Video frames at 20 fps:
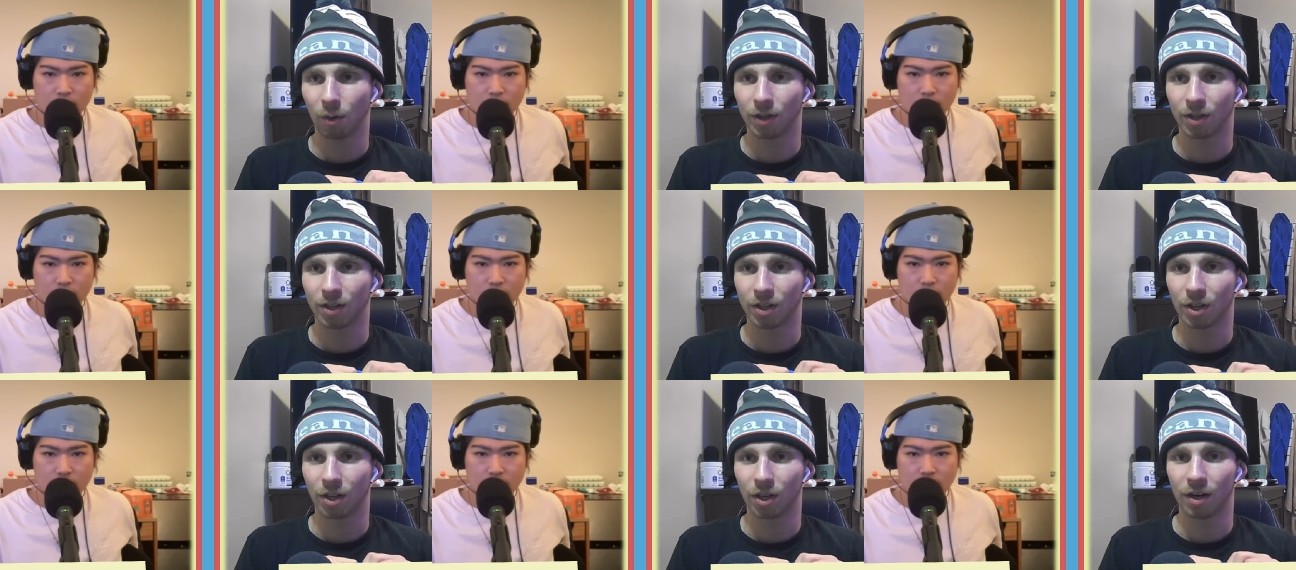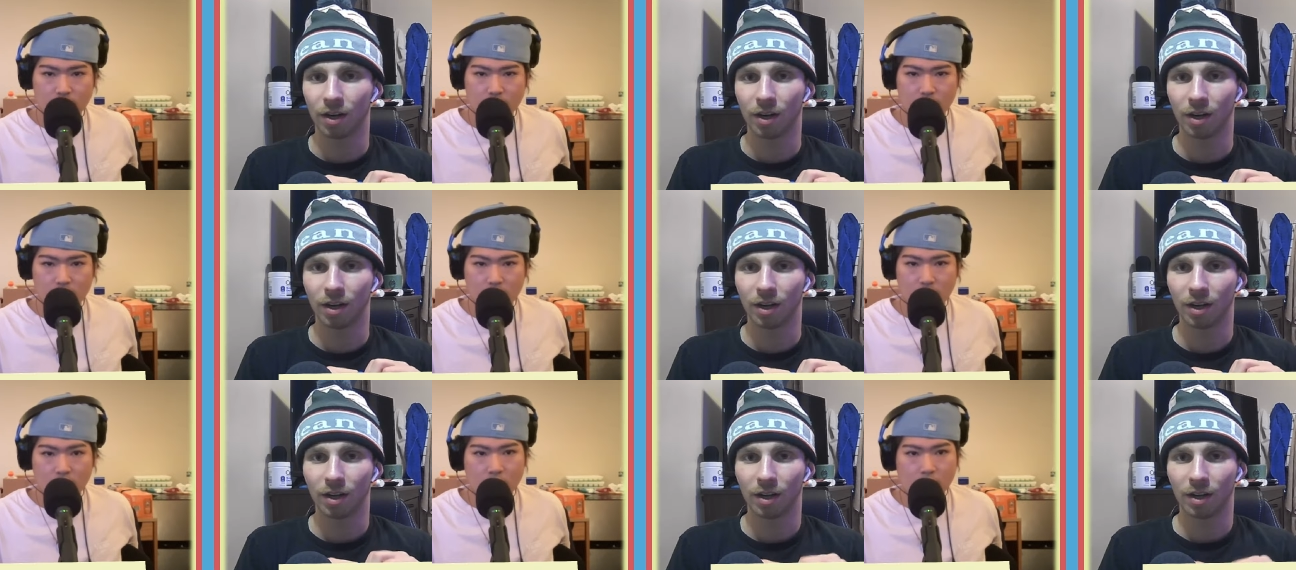Speaker 1: are always good,
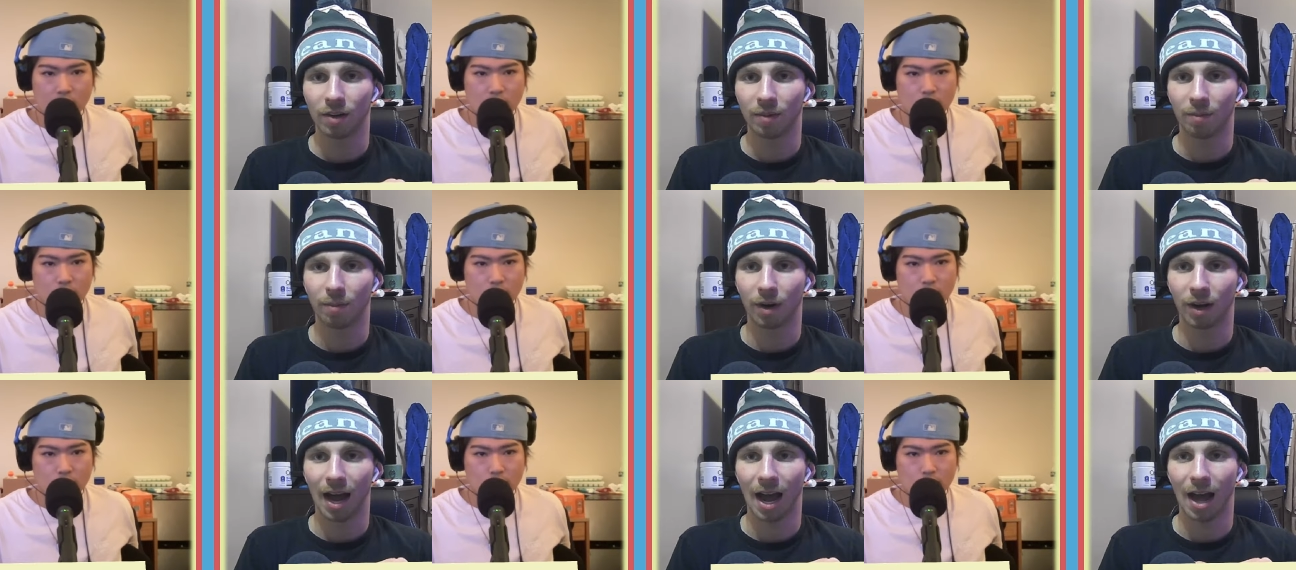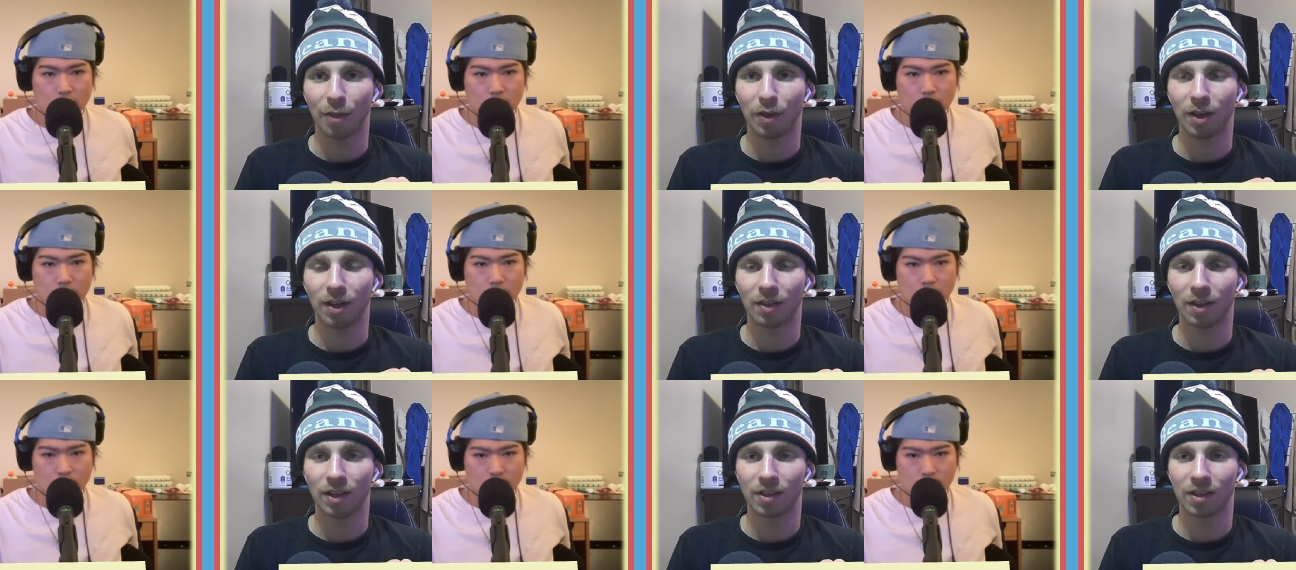but I
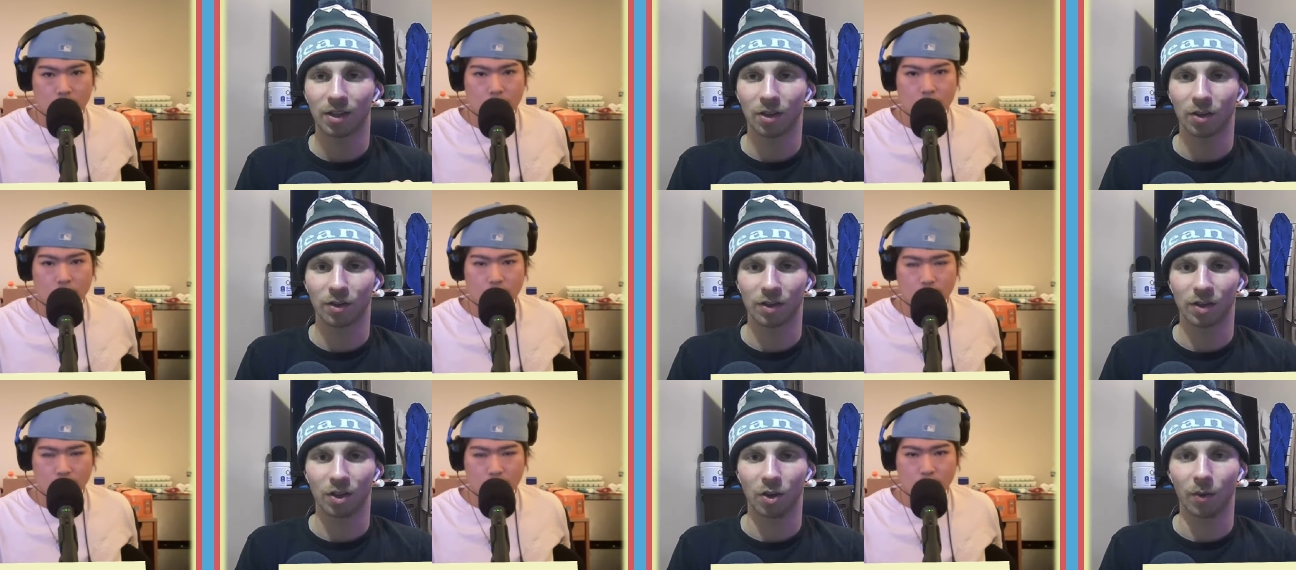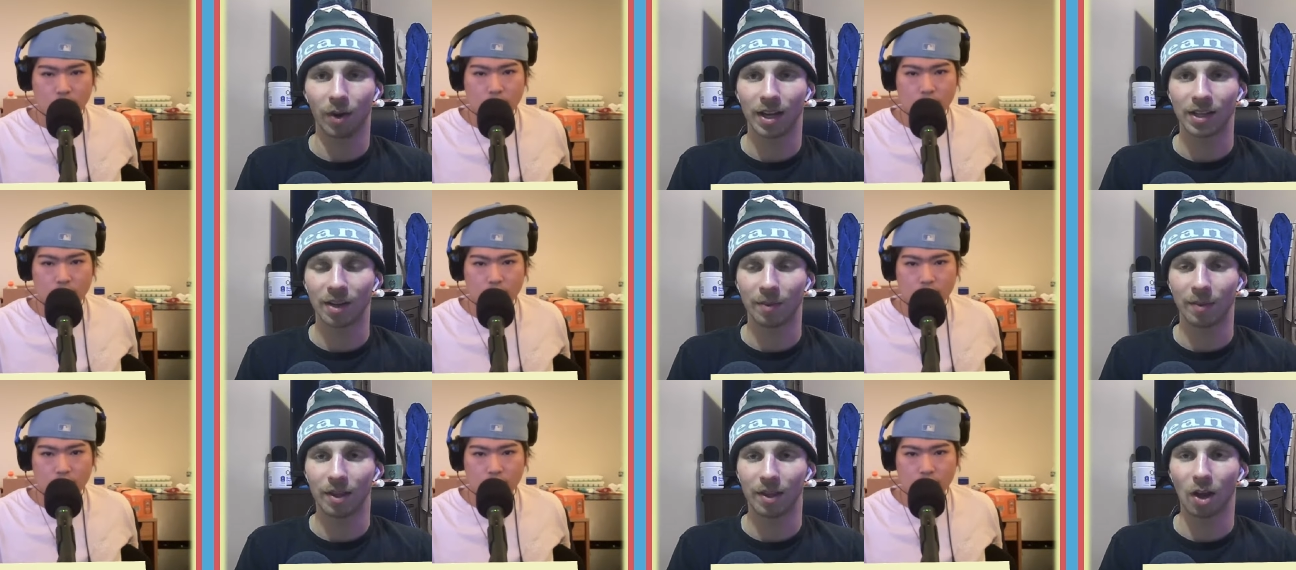think this year is the
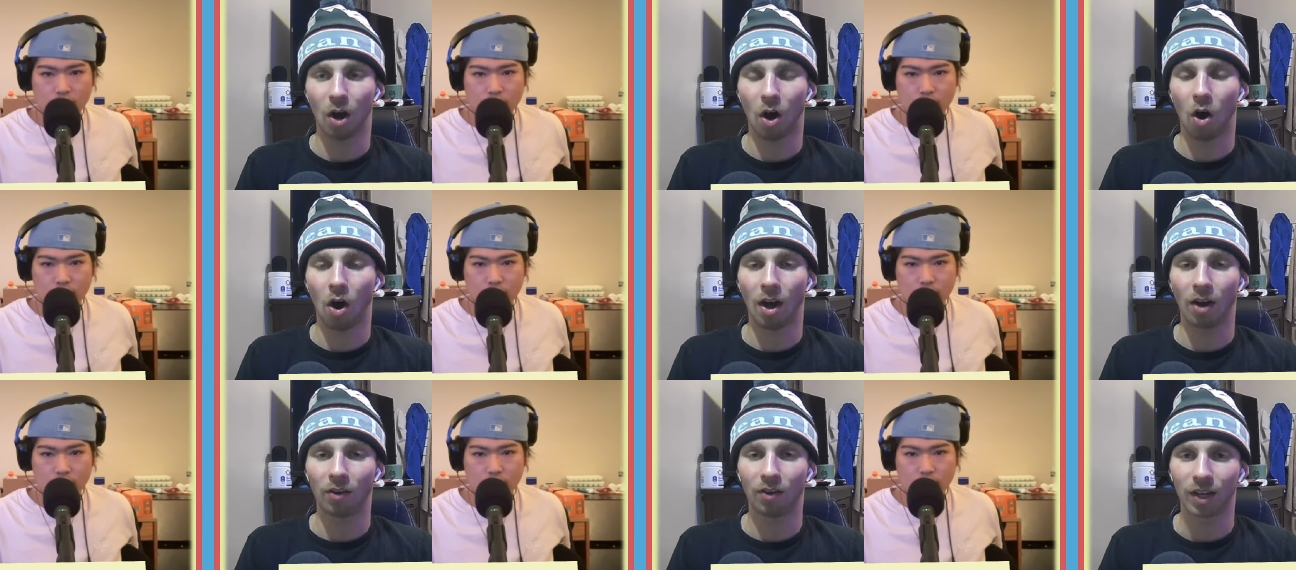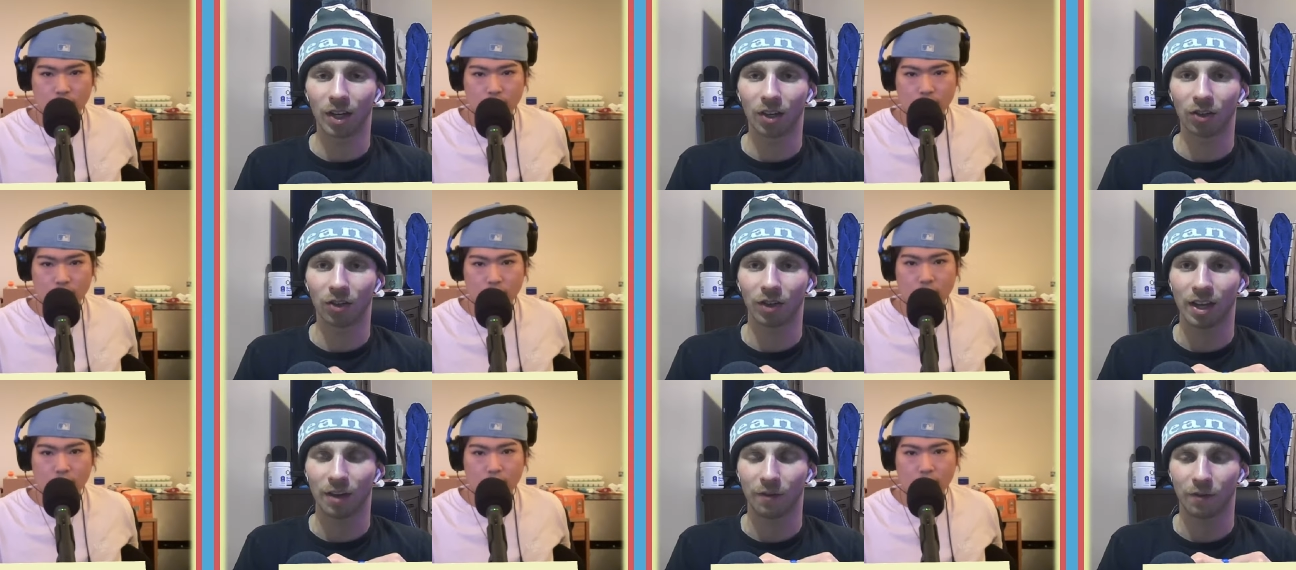U.S. I mean, all,
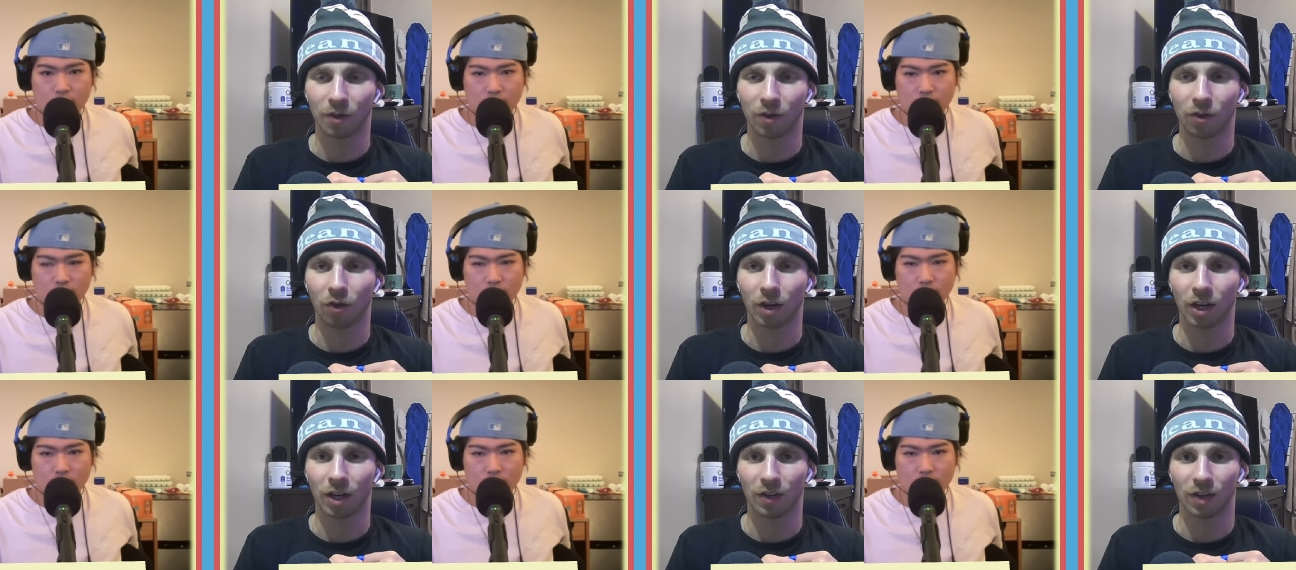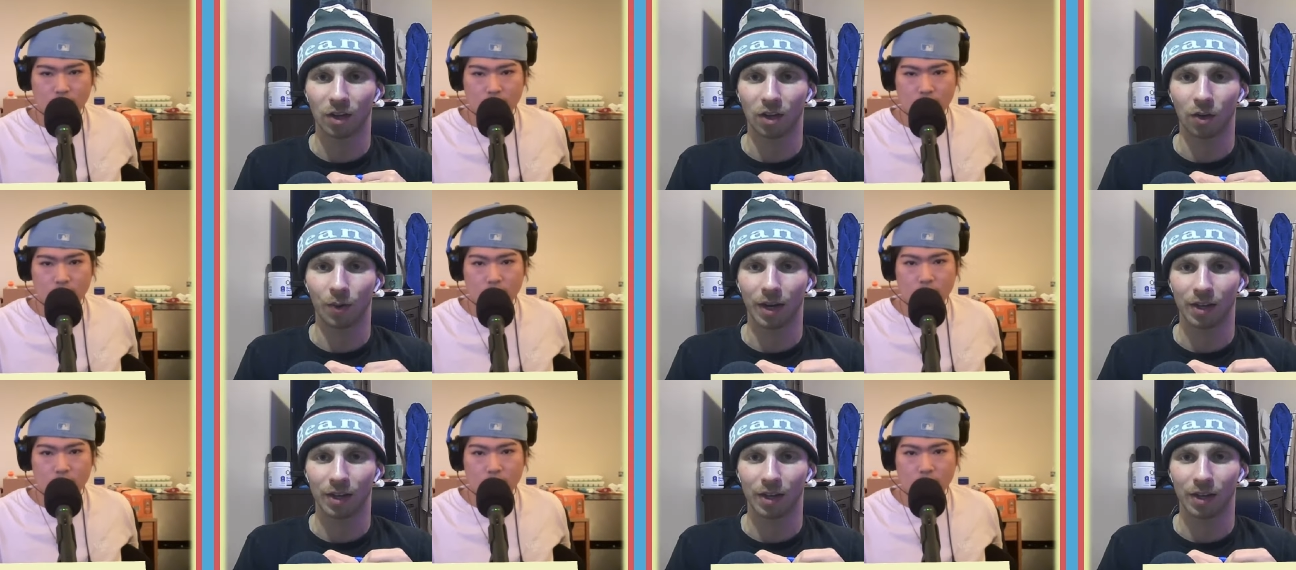literally, if you look at the